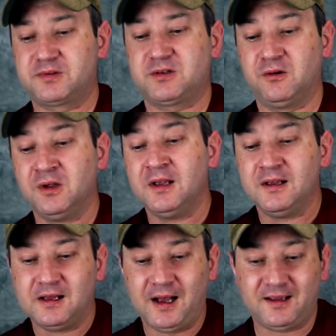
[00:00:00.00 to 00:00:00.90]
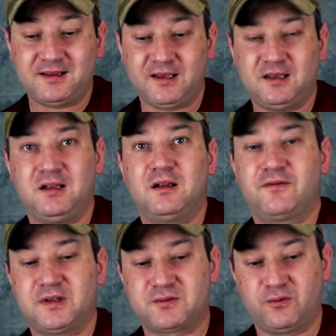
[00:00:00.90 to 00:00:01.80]
So I take it,
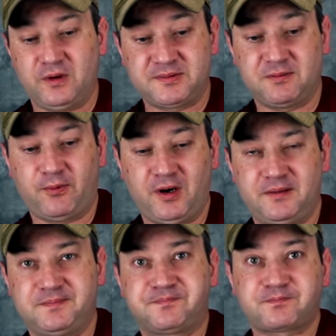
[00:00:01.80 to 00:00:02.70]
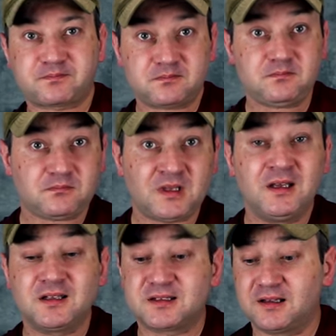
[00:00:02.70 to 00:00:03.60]
if this one rips apart,
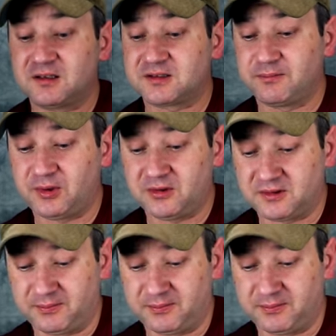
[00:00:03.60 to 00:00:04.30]
Inside there's a ball to